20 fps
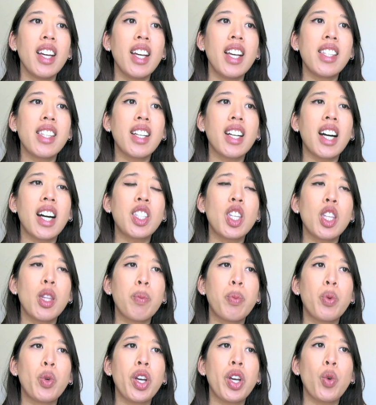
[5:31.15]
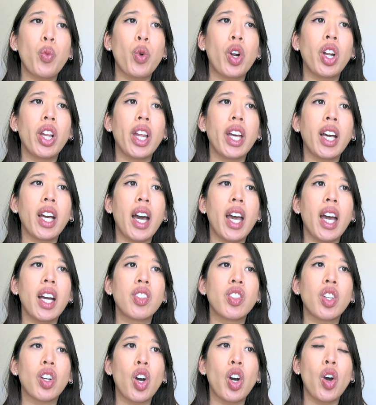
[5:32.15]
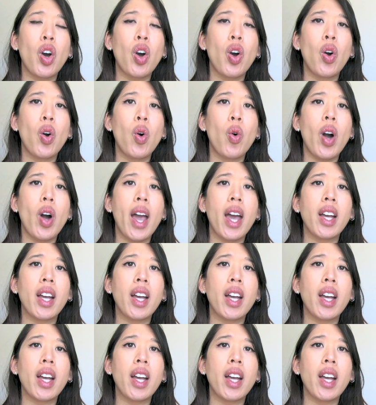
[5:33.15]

is it got to the point where like I had to go,